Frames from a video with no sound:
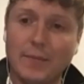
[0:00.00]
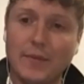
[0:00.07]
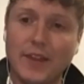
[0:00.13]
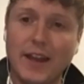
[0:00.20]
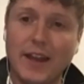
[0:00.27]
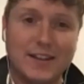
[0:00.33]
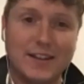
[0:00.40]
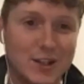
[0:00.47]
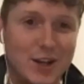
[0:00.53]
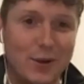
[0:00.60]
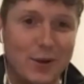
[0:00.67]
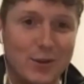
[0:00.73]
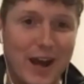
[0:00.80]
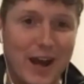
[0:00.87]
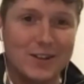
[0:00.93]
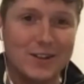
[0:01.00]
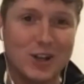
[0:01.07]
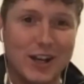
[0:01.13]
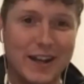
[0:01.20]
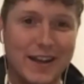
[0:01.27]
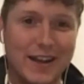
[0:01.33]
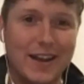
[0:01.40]
They need to know that
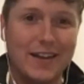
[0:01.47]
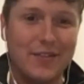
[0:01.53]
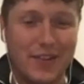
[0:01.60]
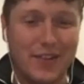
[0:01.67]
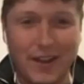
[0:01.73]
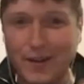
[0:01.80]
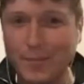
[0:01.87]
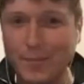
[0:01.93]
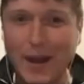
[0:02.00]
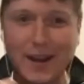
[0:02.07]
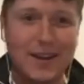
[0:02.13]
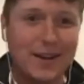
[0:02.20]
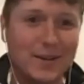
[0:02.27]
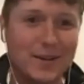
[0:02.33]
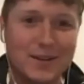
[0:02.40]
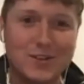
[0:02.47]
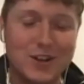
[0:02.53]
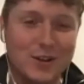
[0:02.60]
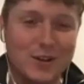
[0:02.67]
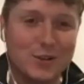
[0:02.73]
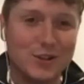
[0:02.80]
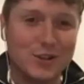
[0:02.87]
actually, if the banking
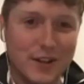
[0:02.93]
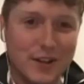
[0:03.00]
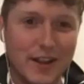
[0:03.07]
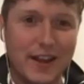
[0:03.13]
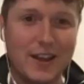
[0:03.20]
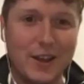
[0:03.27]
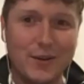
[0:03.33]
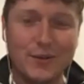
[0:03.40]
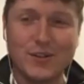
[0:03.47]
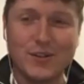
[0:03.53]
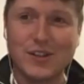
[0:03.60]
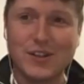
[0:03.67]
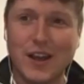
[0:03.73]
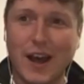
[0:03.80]
solution that they use